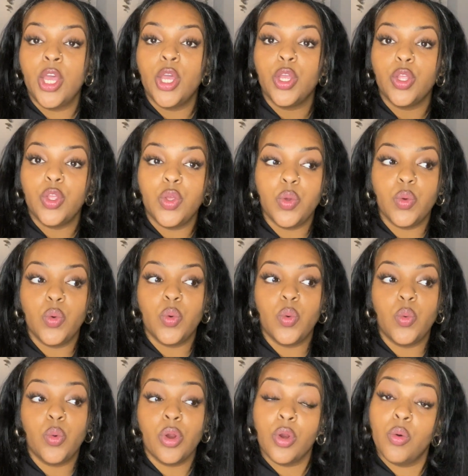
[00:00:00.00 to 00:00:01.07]
you
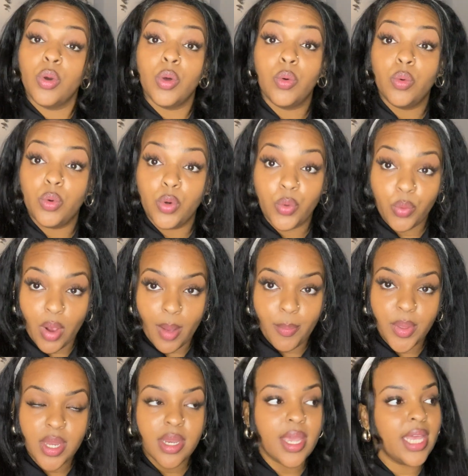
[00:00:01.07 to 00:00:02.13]
grew up
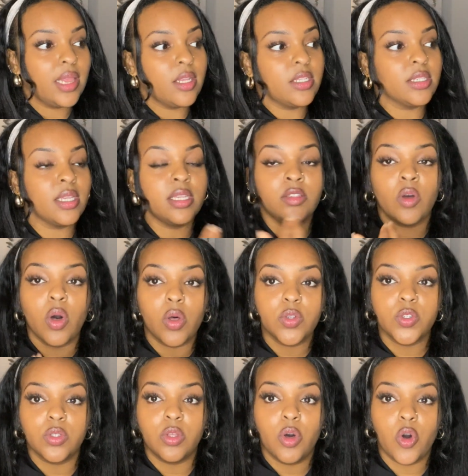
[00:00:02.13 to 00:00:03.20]
in, and this is
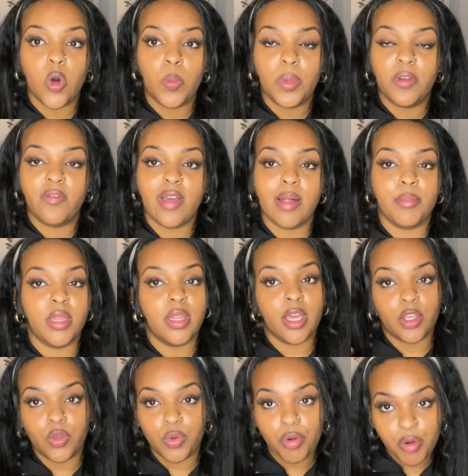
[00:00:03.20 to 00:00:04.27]
also the home and family that
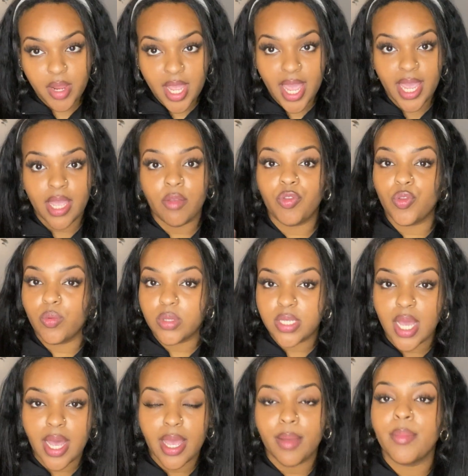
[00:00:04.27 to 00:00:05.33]
you create through
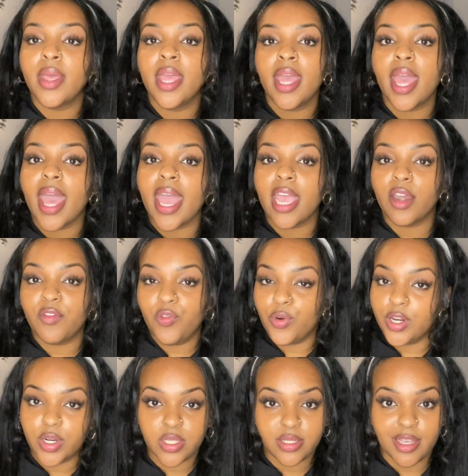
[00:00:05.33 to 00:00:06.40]
time and for
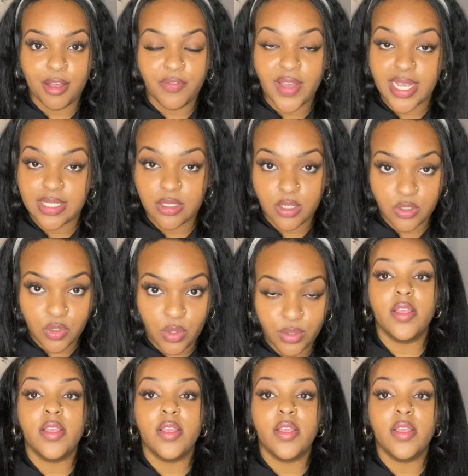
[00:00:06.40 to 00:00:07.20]
yourself as an adult.